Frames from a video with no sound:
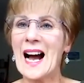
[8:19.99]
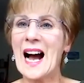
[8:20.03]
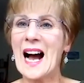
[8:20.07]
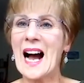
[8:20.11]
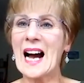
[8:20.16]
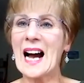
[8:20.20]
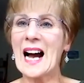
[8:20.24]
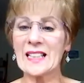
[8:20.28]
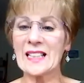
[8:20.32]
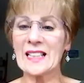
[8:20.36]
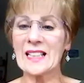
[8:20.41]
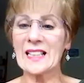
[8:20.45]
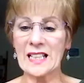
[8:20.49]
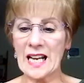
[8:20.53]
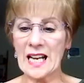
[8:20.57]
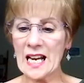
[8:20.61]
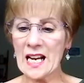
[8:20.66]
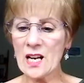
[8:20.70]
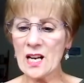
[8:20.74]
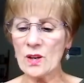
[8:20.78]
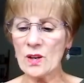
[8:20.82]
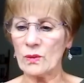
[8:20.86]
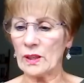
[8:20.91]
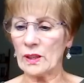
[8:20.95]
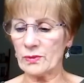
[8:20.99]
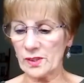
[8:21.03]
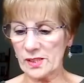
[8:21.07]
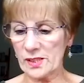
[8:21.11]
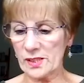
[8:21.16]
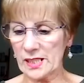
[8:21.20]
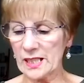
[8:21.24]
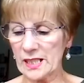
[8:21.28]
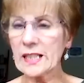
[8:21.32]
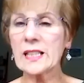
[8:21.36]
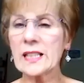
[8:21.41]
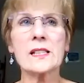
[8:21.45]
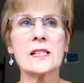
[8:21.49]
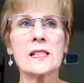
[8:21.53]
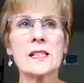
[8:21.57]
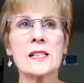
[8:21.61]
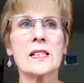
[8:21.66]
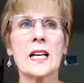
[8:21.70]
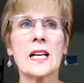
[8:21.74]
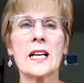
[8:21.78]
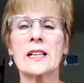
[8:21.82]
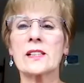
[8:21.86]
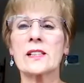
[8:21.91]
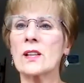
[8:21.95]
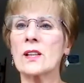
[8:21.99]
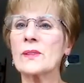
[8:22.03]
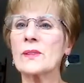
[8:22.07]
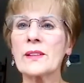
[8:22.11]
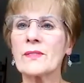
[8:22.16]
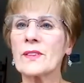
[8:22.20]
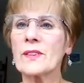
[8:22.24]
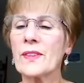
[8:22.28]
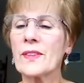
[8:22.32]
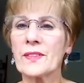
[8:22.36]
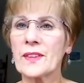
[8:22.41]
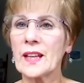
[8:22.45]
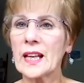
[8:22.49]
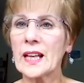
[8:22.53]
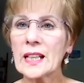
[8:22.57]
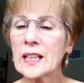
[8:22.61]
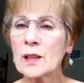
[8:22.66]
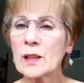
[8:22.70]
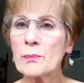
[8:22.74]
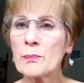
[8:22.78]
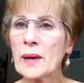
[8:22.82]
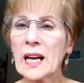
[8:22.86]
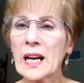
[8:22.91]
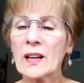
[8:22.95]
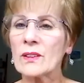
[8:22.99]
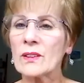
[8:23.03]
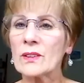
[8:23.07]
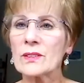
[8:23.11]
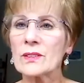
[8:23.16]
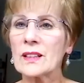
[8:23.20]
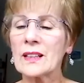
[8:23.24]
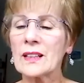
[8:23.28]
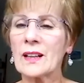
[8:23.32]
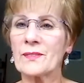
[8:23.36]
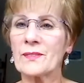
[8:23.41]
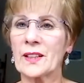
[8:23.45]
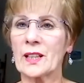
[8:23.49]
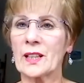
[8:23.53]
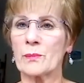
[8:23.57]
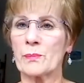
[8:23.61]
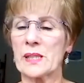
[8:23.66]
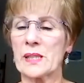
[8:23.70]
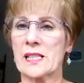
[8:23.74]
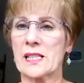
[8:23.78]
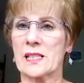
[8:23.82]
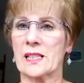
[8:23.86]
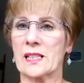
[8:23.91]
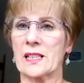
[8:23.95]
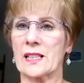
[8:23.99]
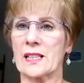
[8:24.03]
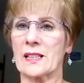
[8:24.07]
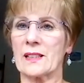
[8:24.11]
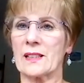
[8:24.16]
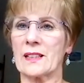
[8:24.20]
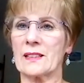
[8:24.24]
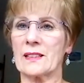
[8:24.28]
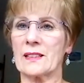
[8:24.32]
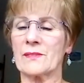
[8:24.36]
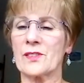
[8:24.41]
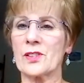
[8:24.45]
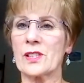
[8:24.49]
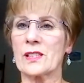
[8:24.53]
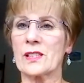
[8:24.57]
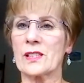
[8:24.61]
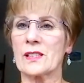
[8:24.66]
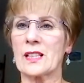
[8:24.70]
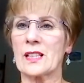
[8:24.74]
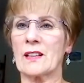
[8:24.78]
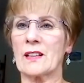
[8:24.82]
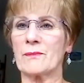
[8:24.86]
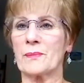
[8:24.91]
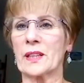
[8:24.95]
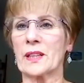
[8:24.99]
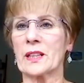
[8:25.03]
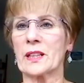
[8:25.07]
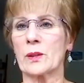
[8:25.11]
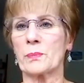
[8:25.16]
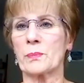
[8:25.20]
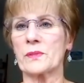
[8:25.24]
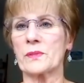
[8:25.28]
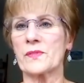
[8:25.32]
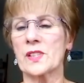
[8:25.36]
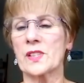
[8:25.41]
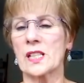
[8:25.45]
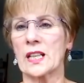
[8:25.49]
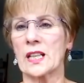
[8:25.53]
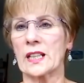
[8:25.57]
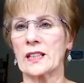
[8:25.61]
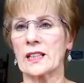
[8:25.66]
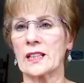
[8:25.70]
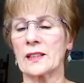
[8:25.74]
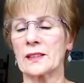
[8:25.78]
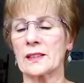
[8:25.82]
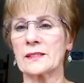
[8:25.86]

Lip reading: And now I was thinking today, I don't even think about having a biscuit. I just have my cup of tea.